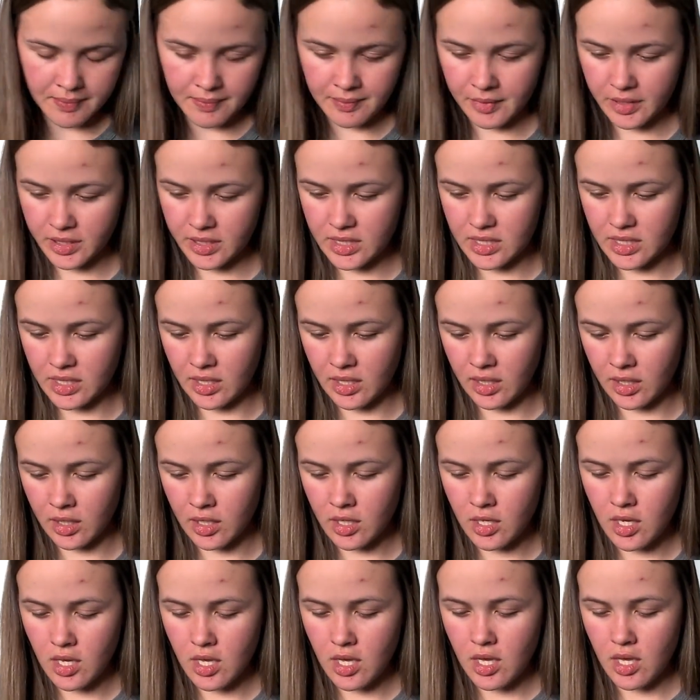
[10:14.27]
Let's see.
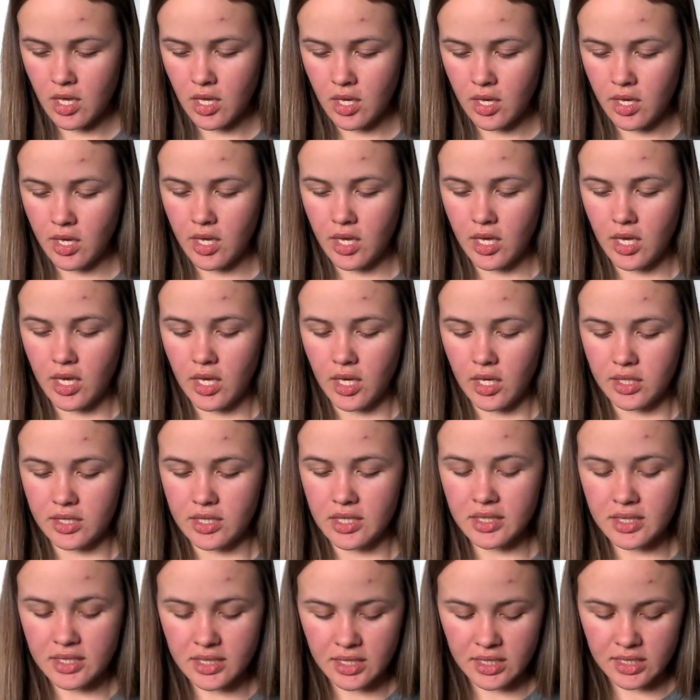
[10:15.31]

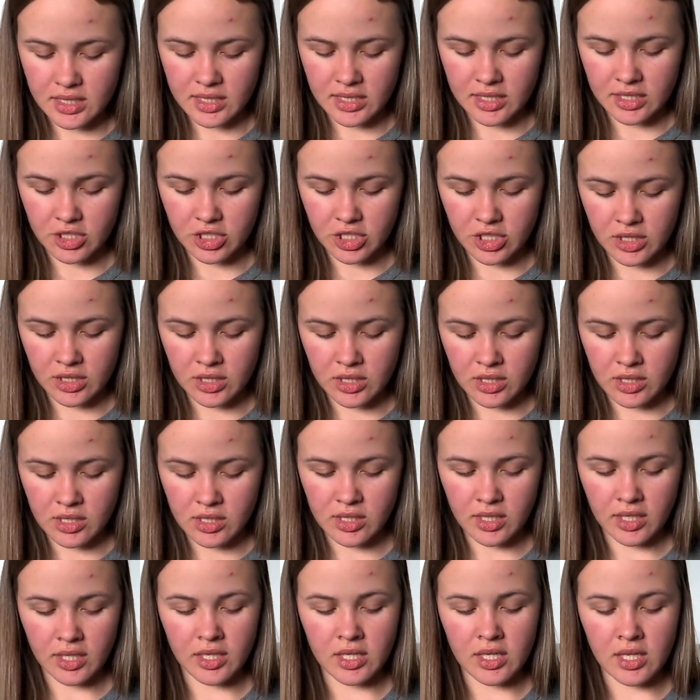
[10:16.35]
60 stitches.
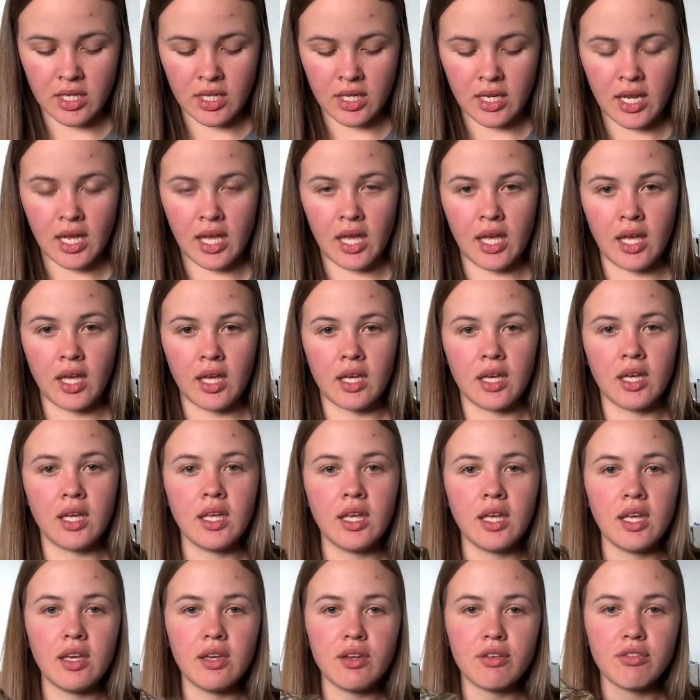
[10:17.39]
I did a
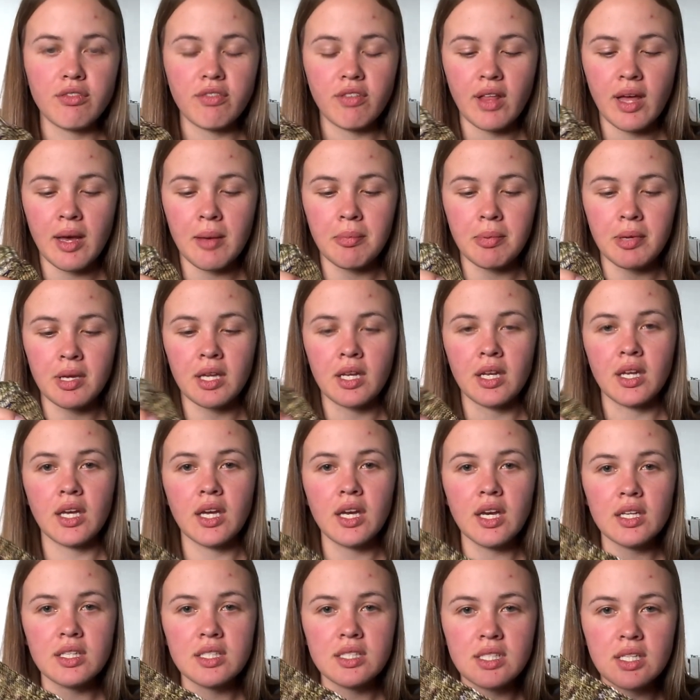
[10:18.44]
heel flap and
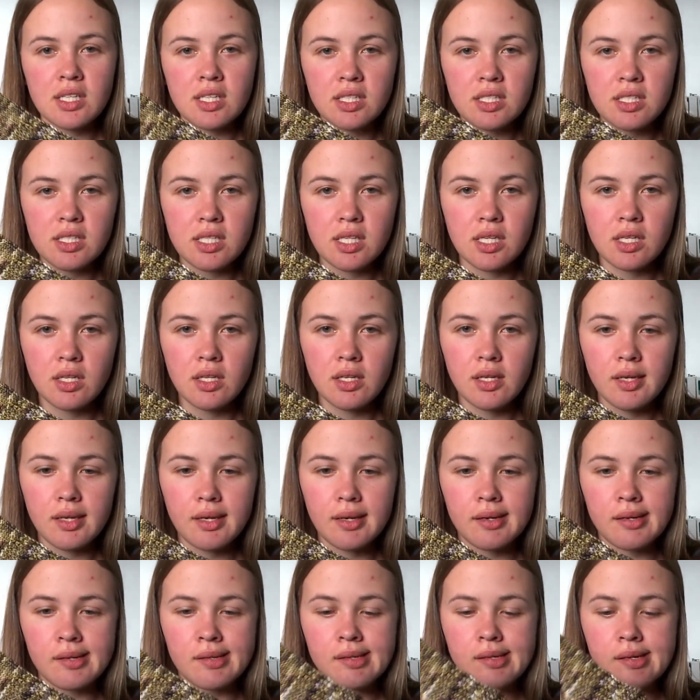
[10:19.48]
gusset,
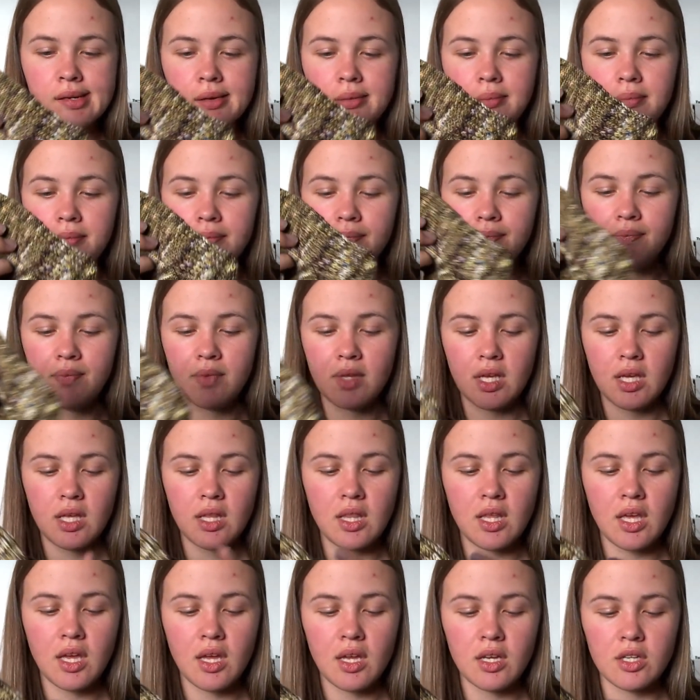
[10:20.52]
and
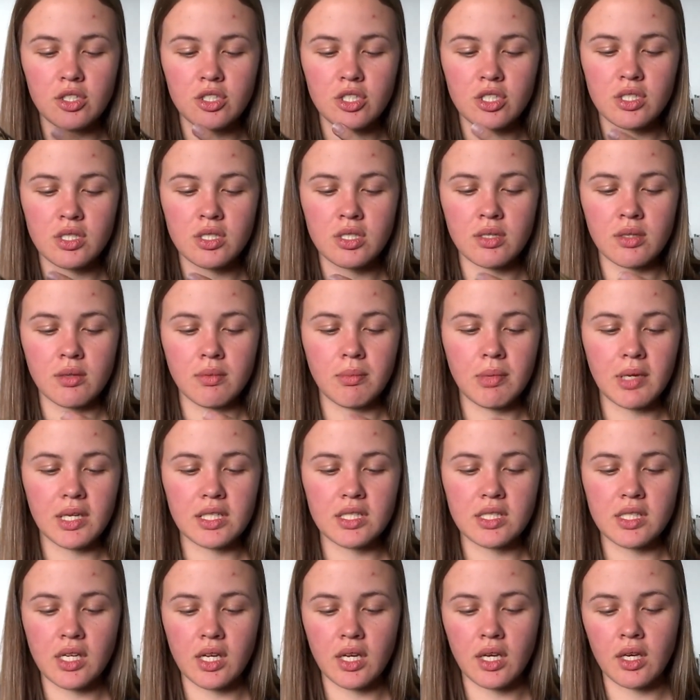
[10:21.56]
then just a
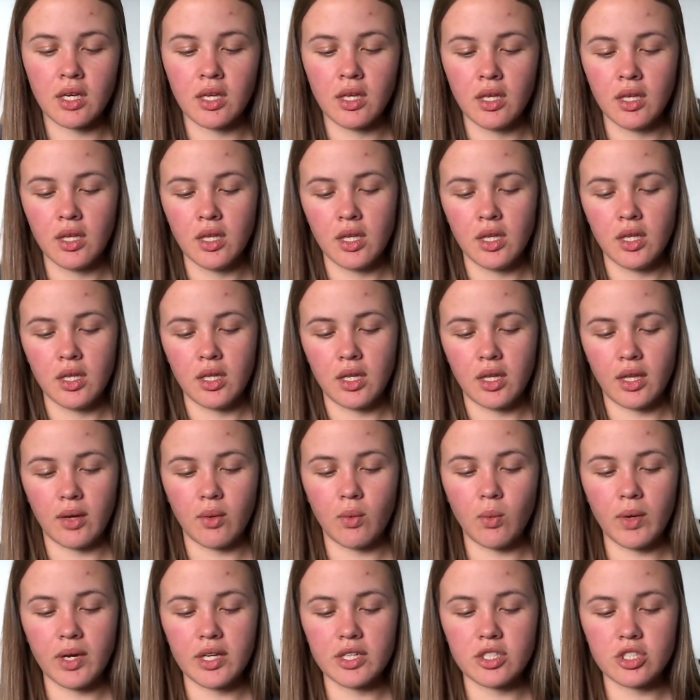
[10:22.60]
basic like
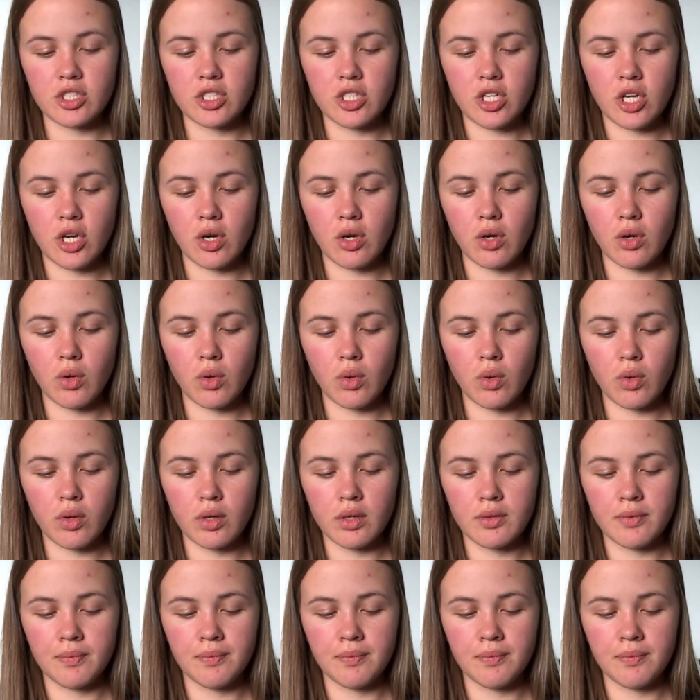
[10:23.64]
wedge toe.